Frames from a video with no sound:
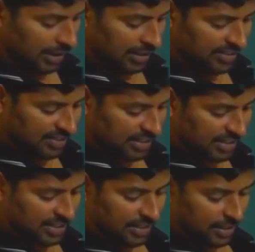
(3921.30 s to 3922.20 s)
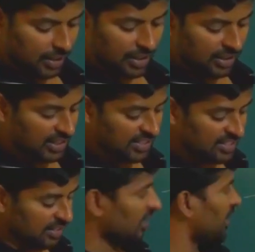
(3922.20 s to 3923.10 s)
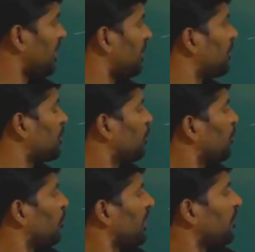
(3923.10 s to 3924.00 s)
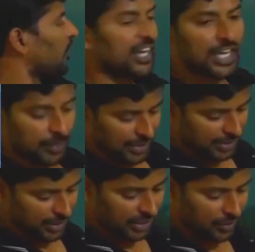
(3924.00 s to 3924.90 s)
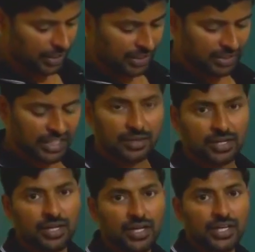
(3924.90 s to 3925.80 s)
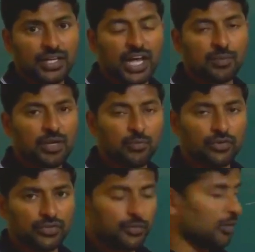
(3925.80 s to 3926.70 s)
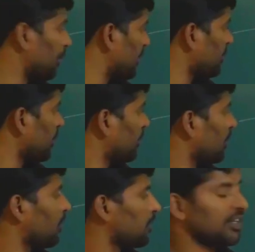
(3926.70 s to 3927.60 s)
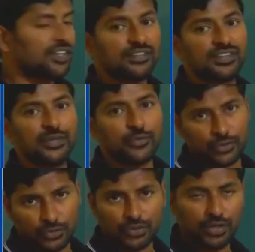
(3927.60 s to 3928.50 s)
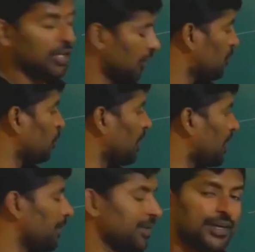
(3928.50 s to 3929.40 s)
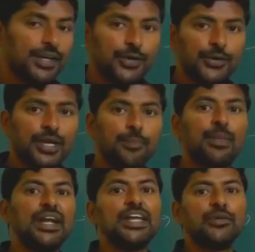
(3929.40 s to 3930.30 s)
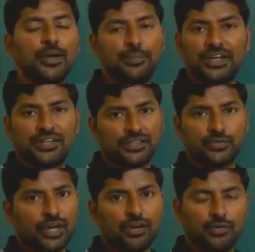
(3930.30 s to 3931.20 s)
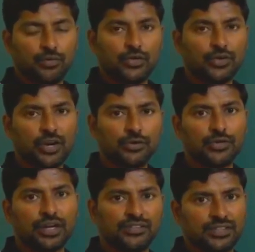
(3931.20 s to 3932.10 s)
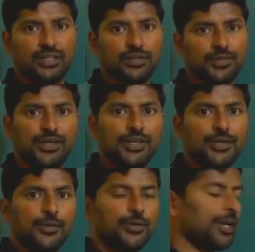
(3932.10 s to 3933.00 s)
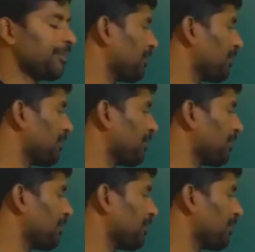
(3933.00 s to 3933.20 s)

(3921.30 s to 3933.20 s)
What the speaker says: restricted or constrained to move in one dimension, then what is the normal modes of vibration of CO2? That is CO2. 2 only. Okay, bending vibrations we don't have to consider. Okay,